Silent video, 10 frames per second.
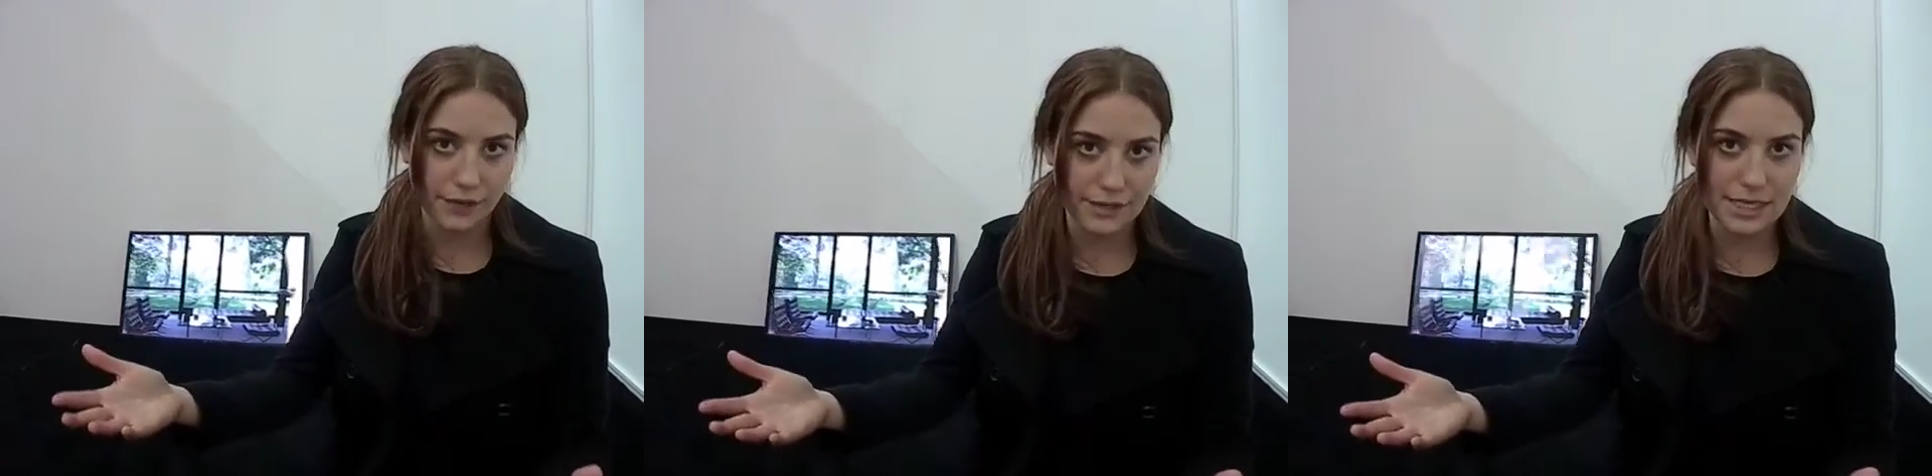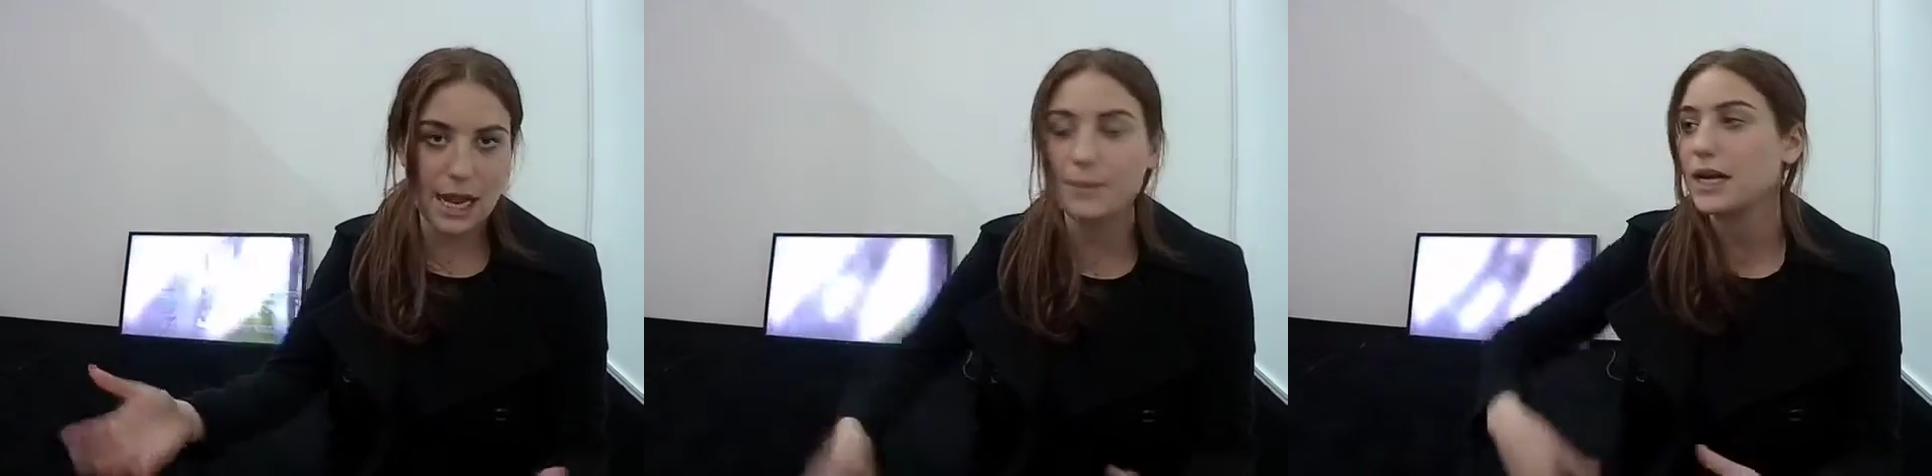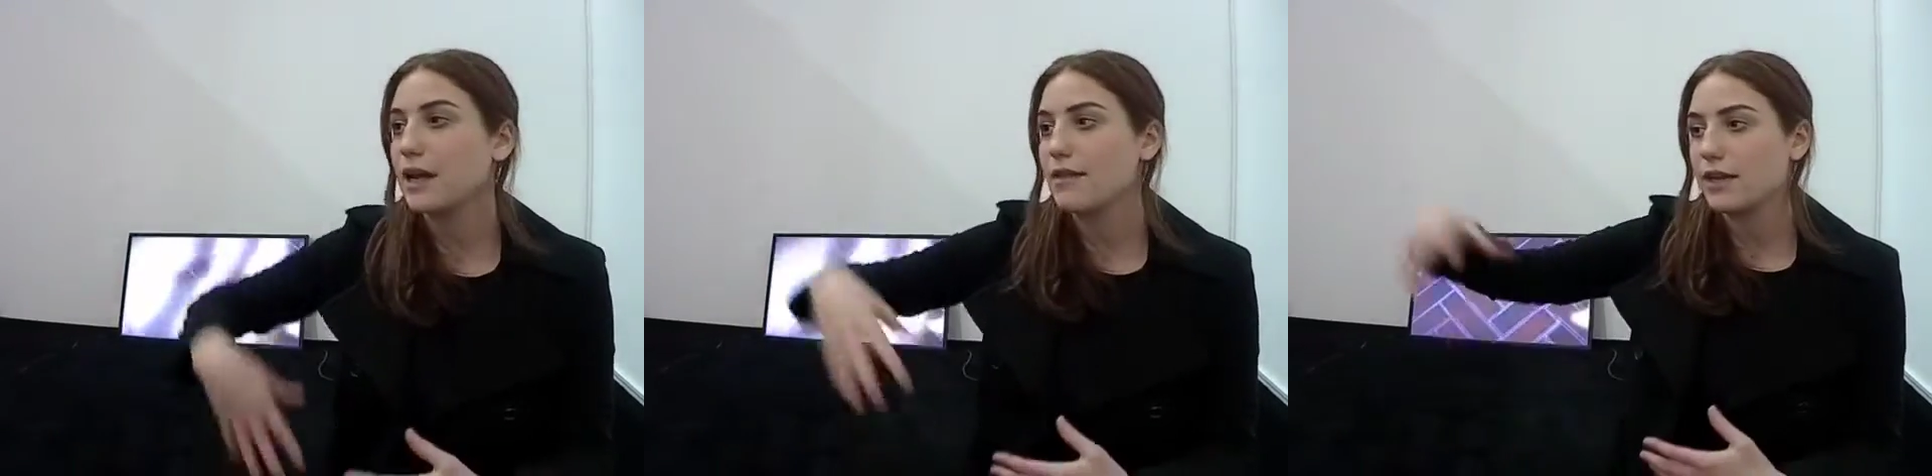nothing's
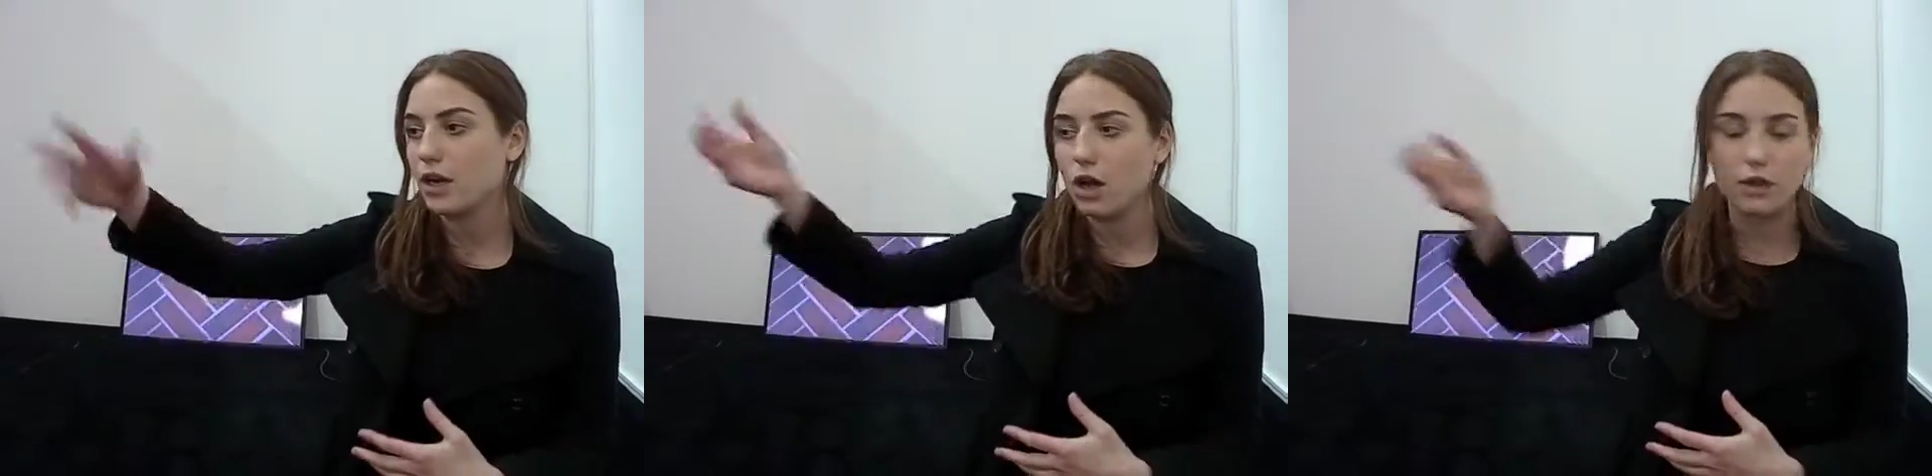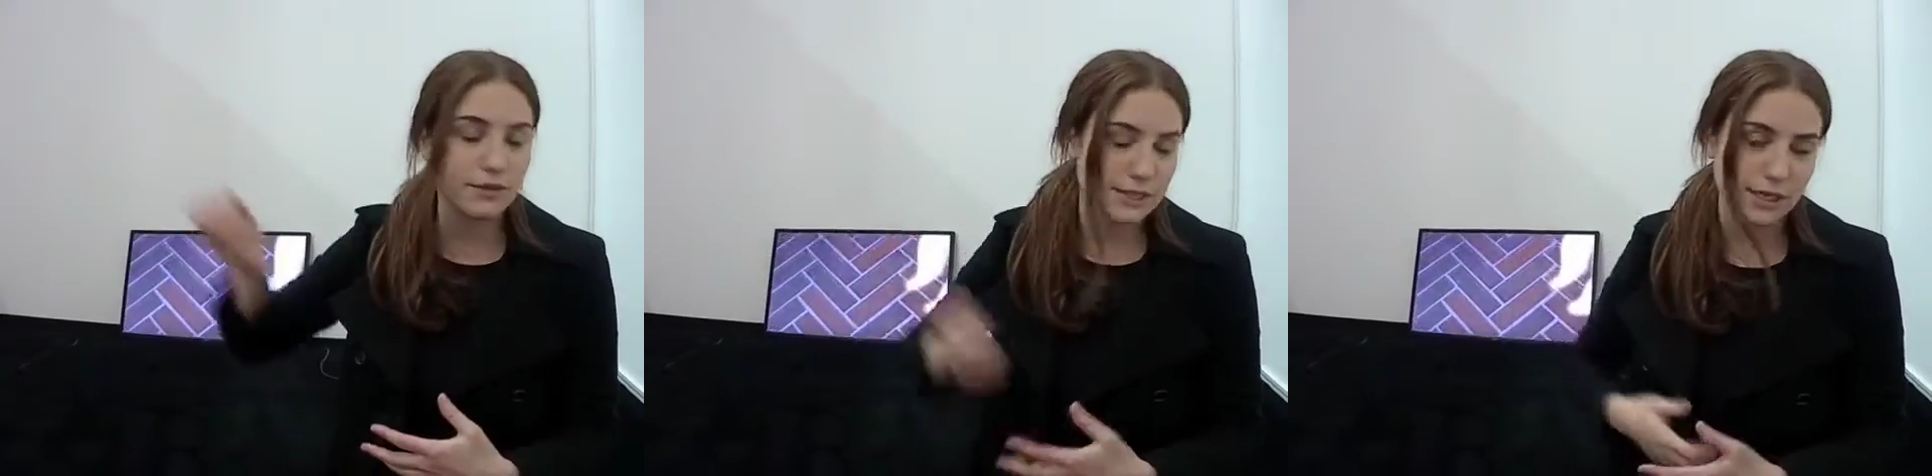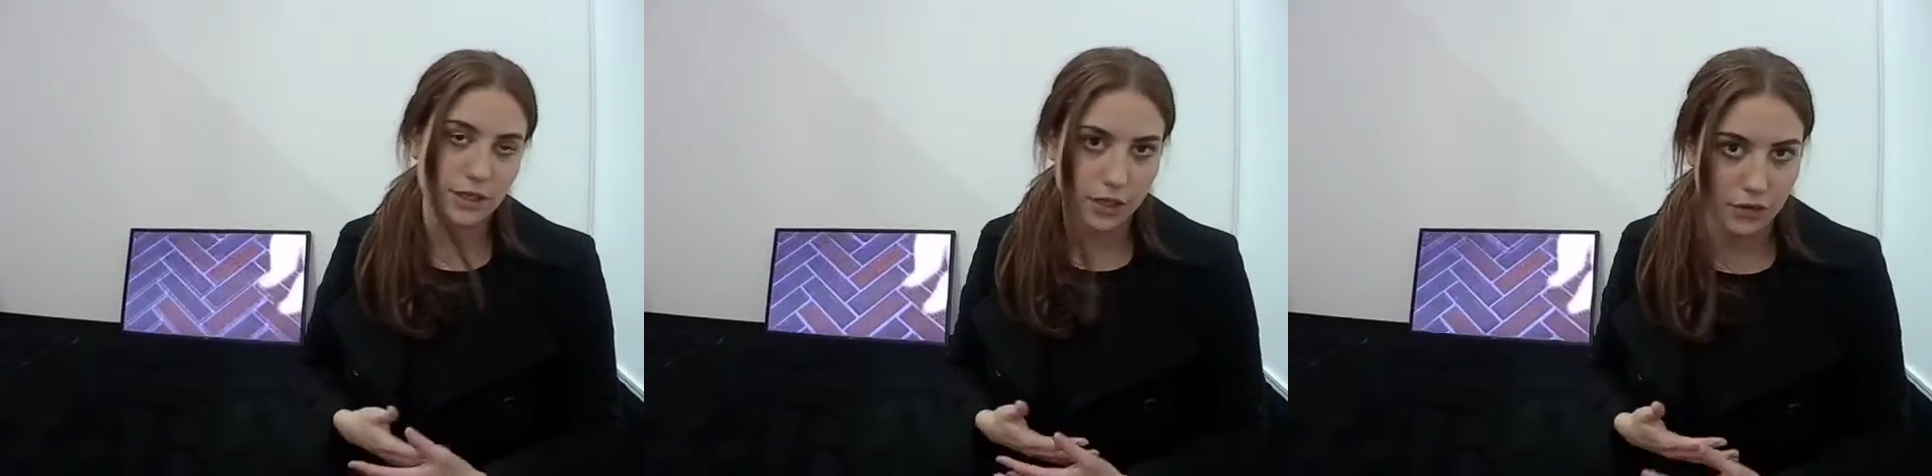happening and then all of a
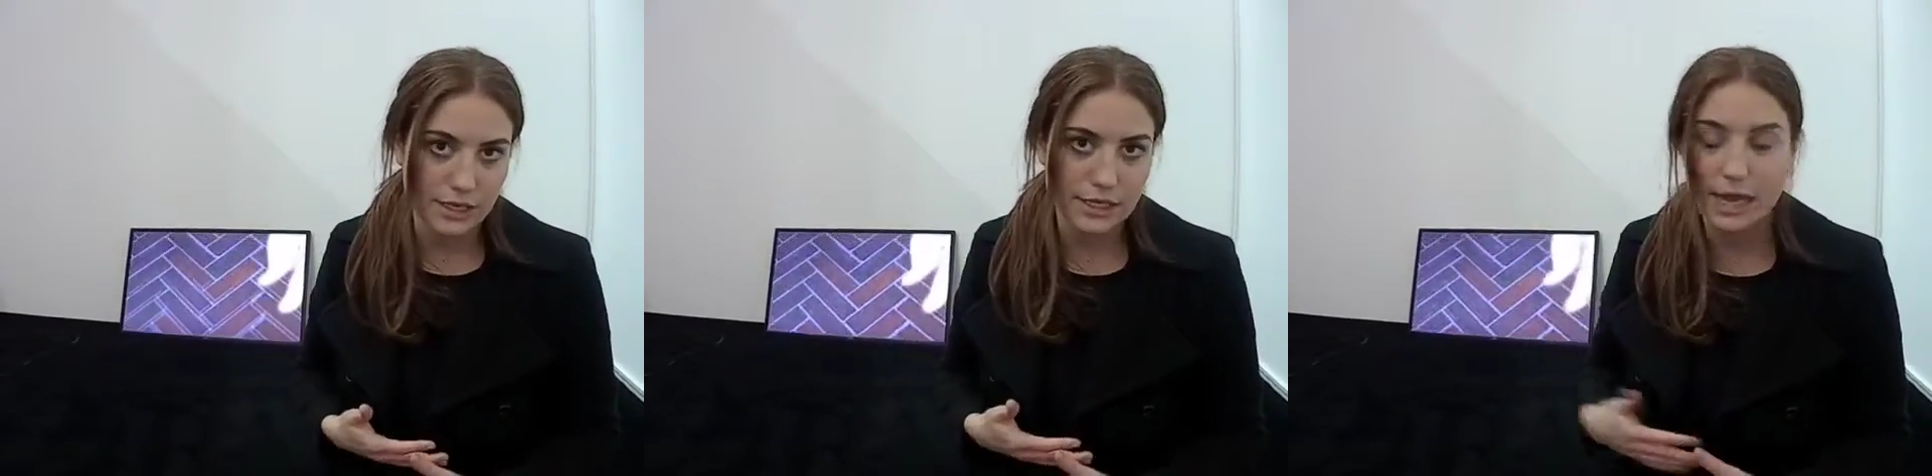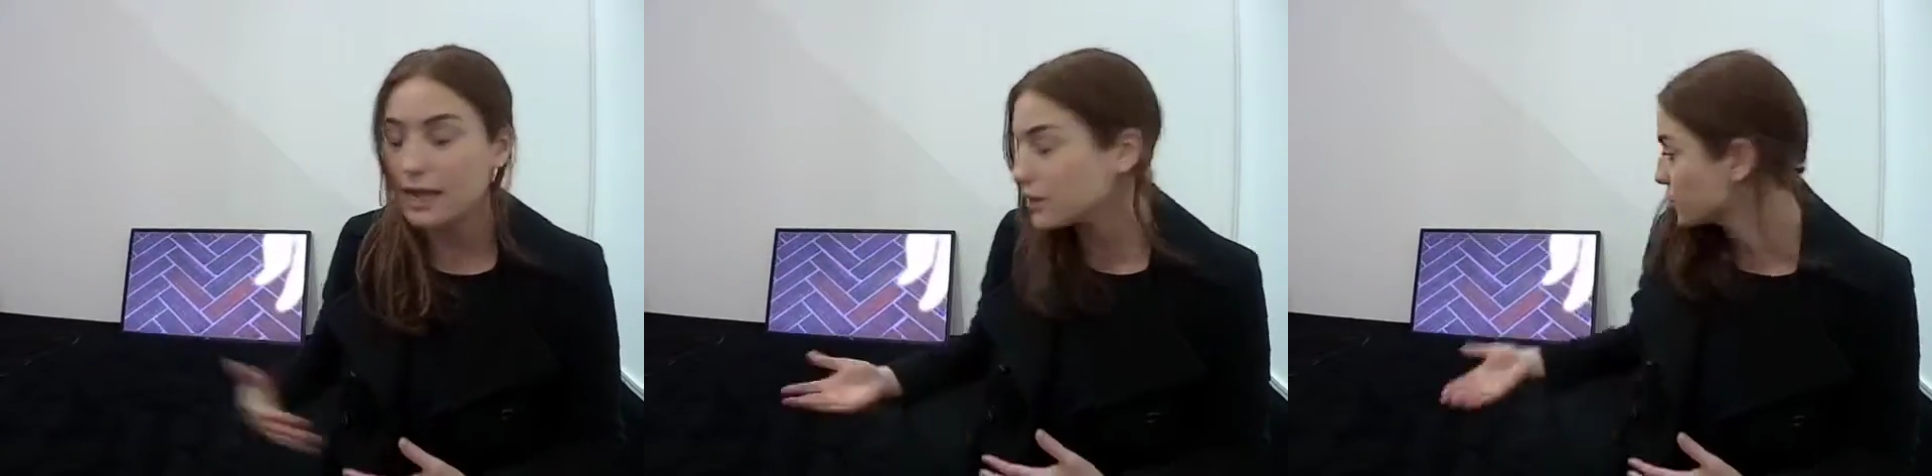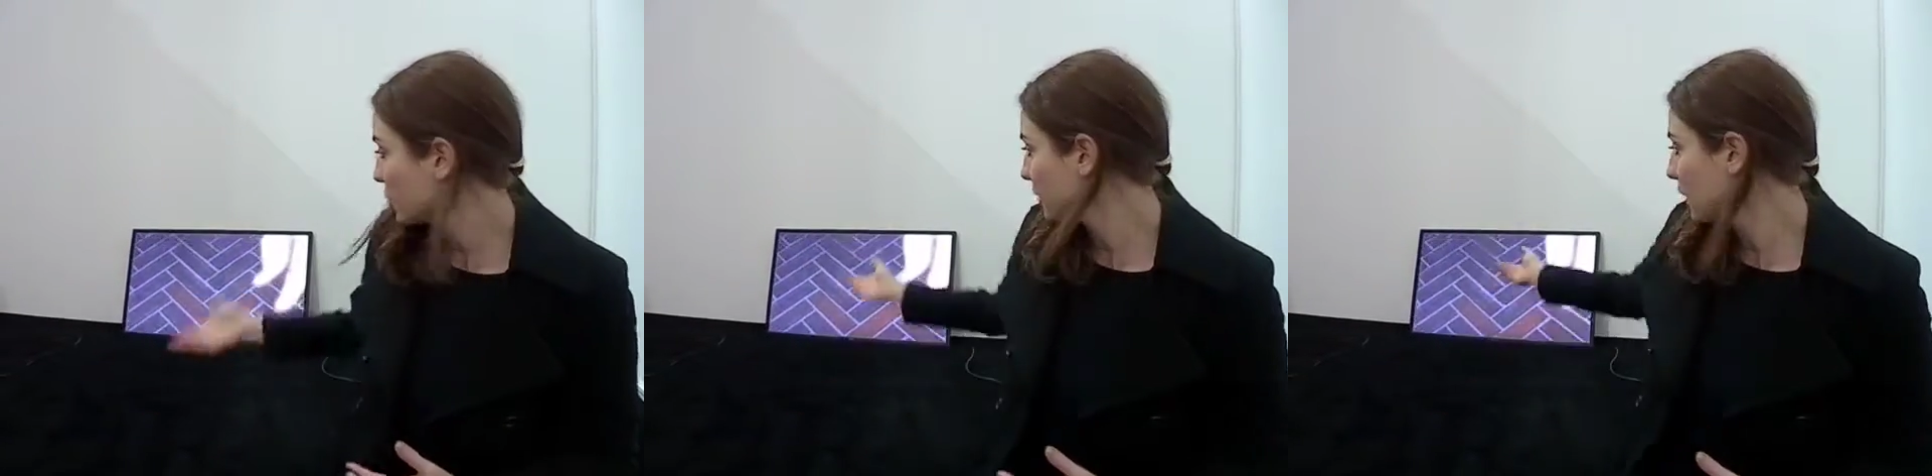sudden a crazy
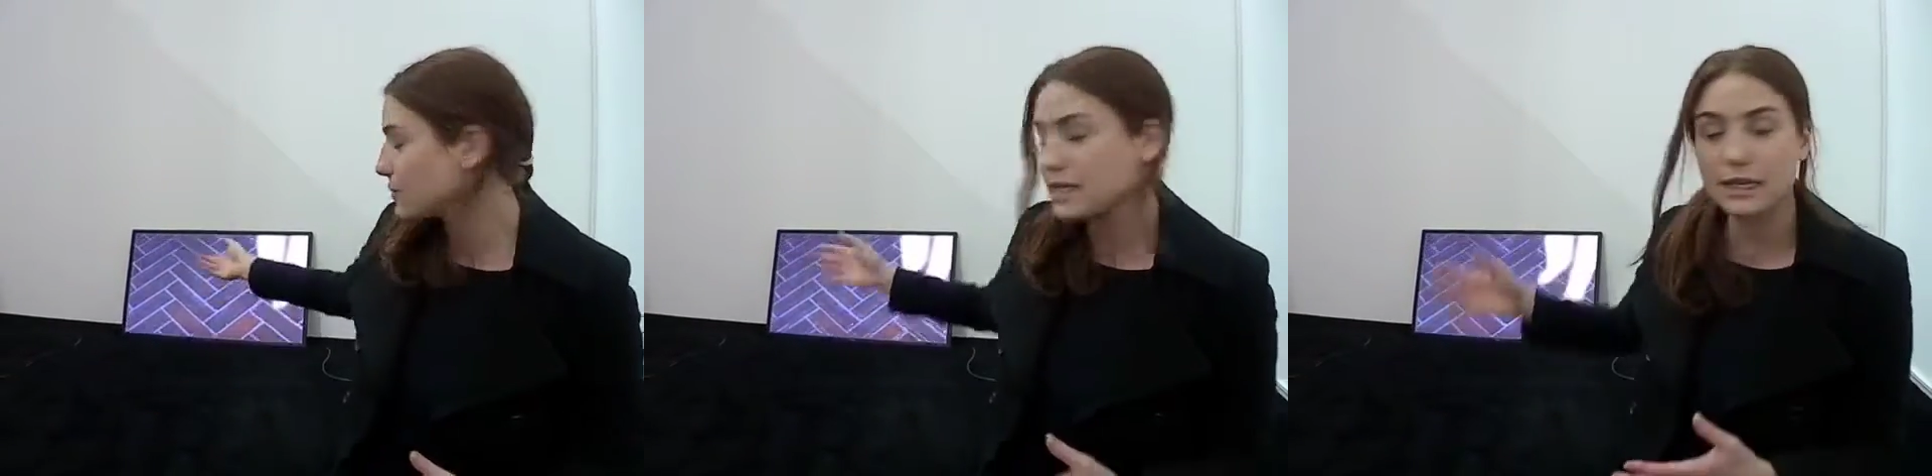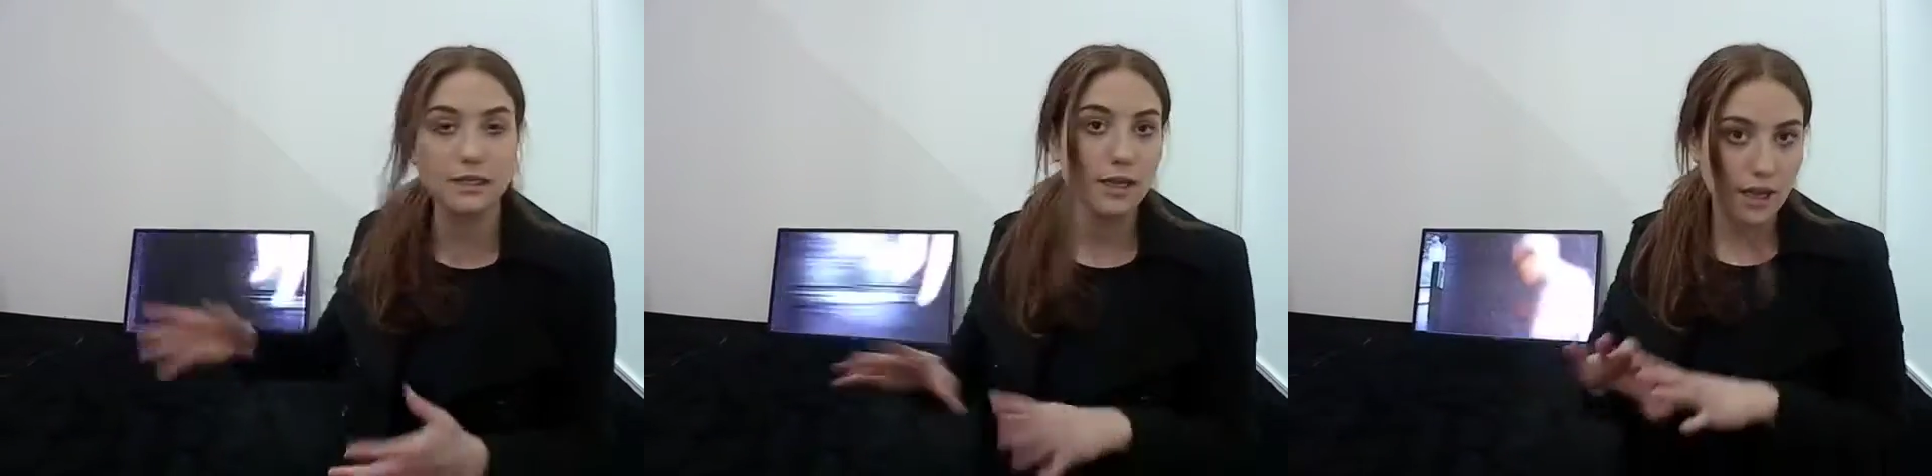hailstorm comes in